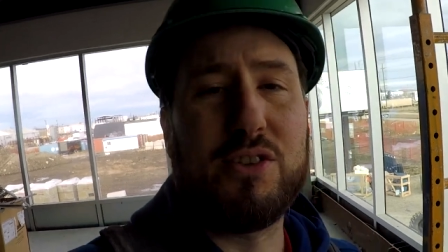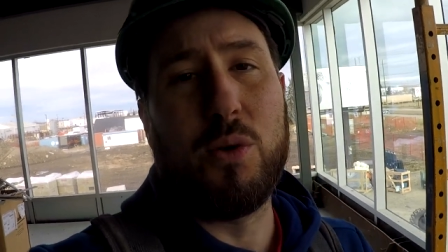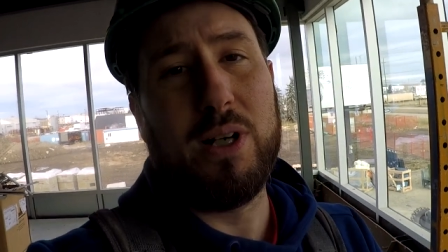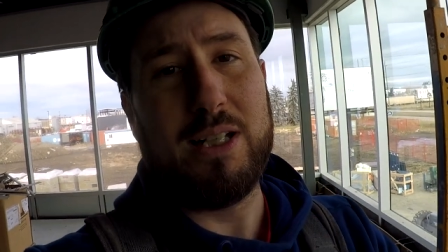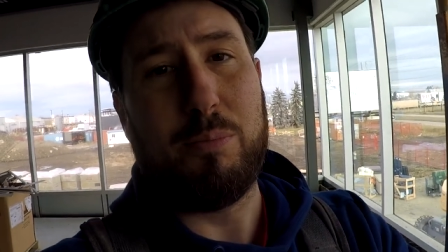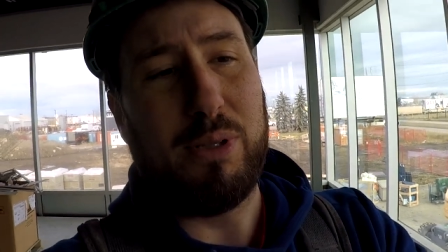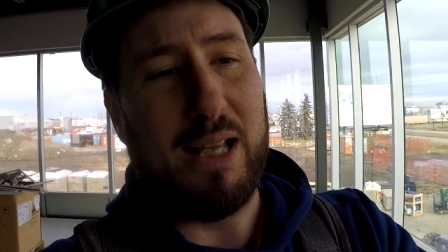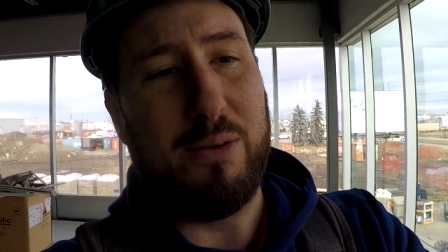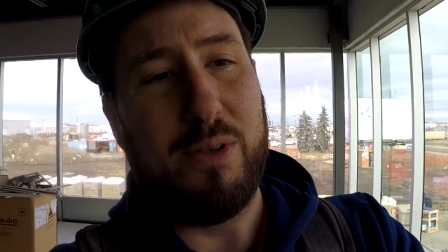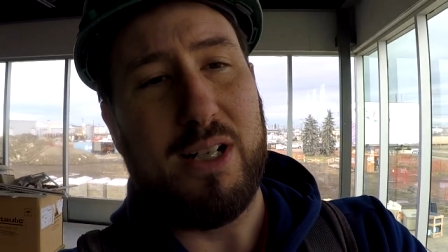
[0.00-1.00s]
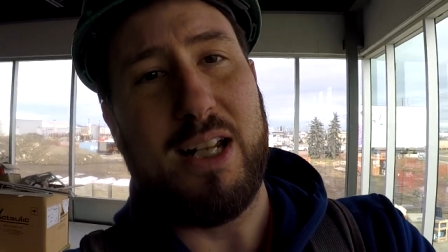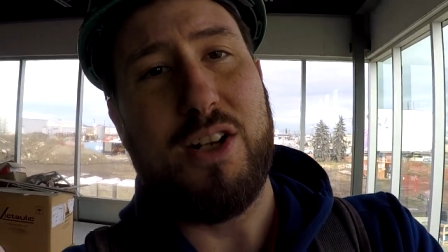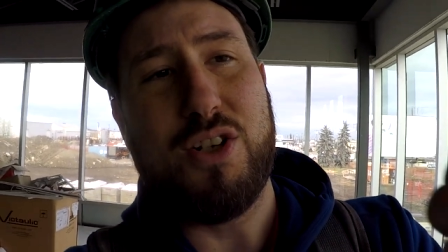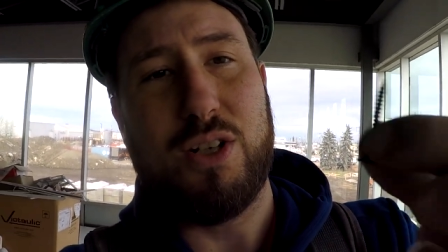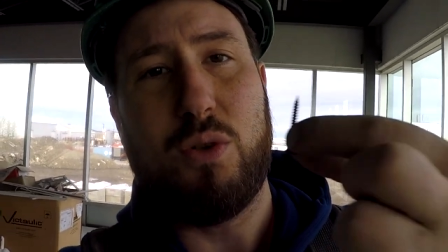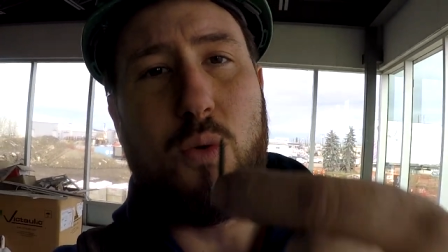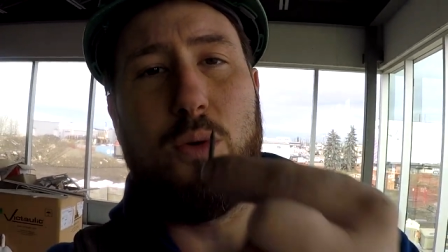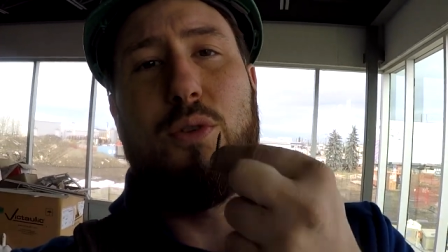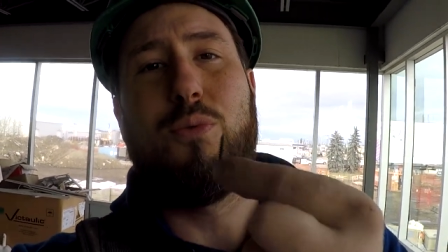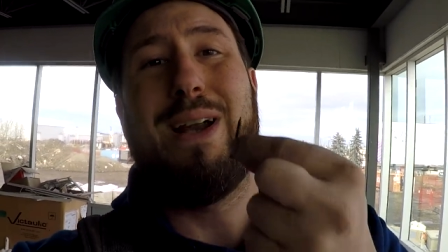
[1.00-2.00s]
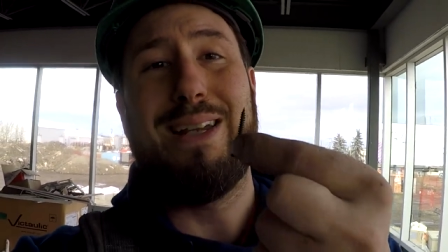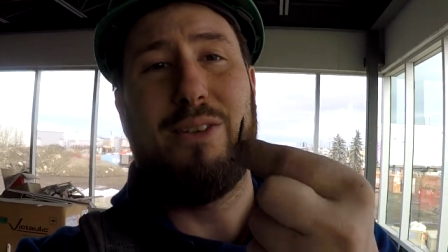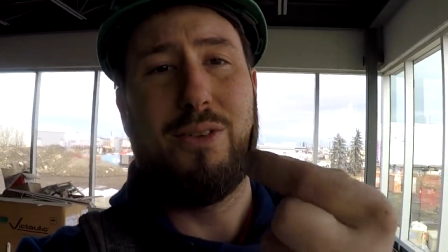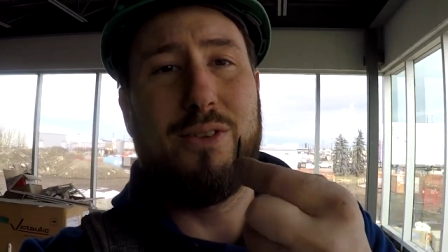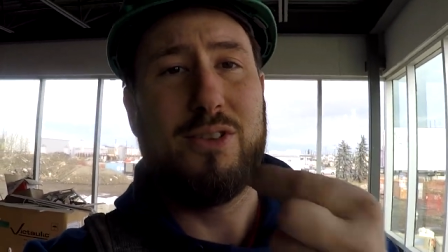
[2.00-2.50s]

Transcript: going into plywood, inch and a quarter regular